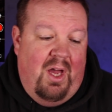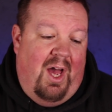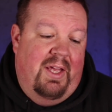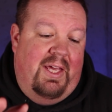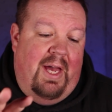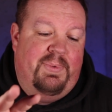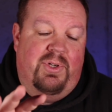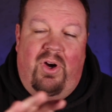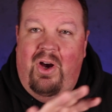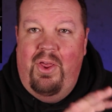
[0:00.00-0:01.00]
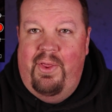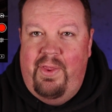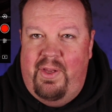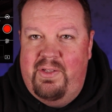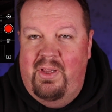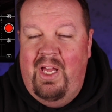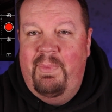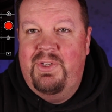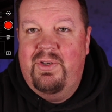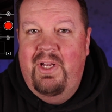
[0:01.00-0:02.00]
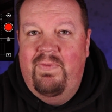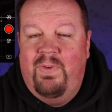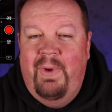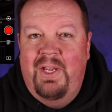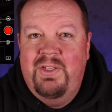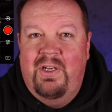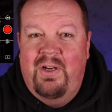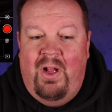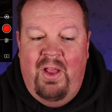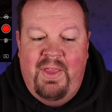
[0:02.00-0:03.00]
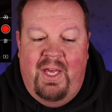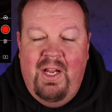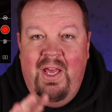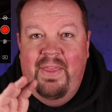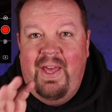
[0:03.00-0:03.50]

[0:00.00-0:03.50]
I capture all of the telemetry information and all of that.